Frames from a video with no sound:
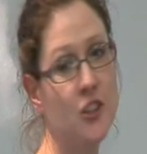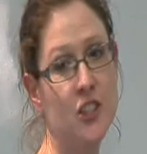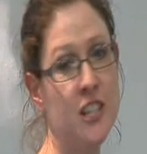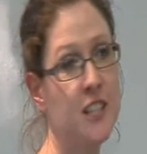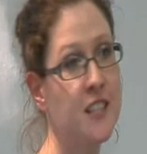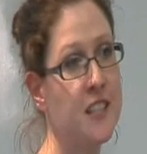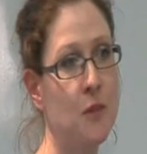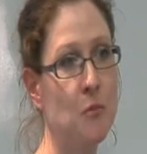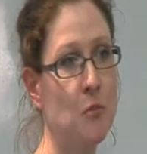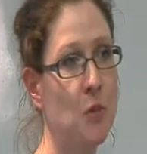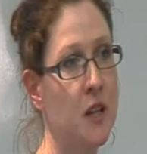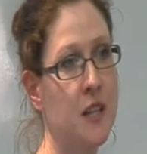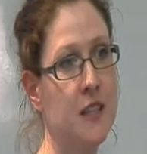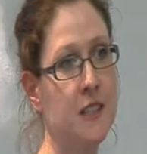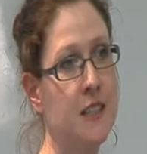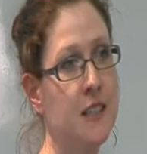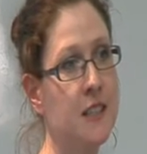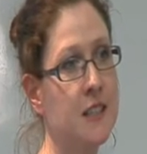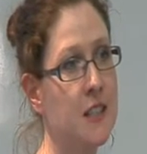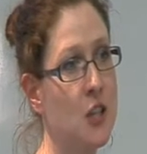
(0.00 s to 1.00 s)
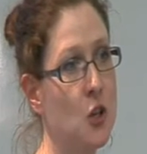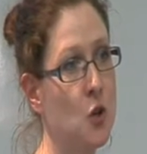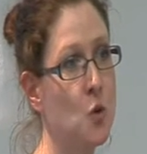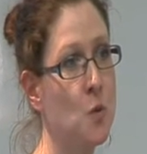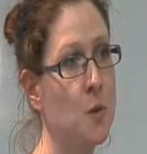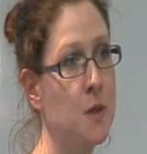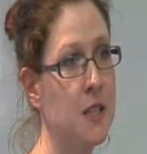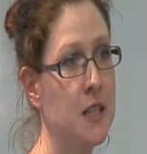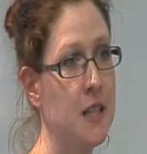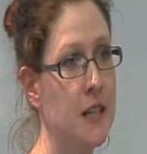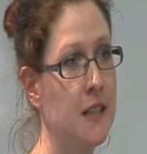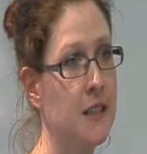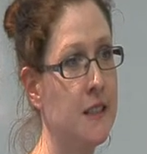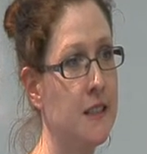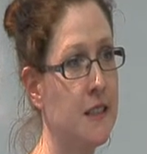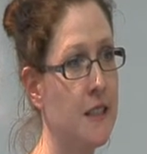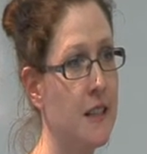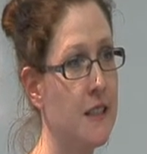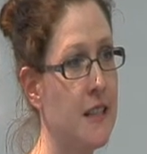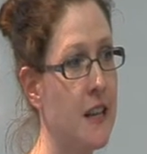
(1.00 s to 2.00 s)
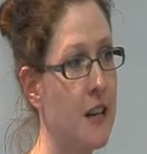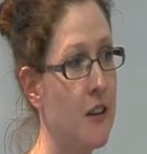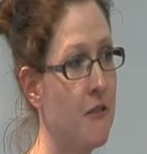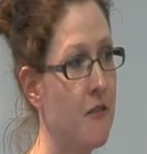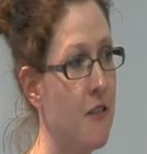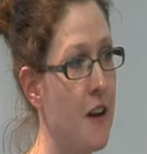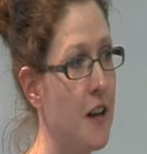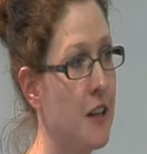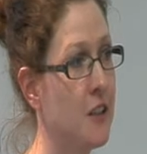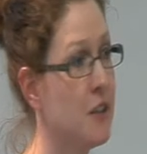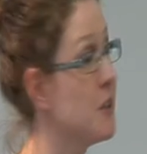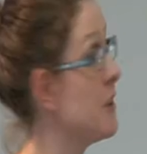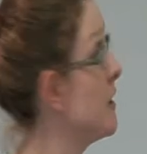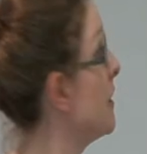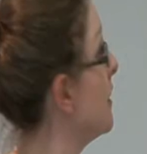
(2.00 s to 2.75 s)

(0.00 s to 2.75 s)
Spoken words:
genes in places that nobody had identified.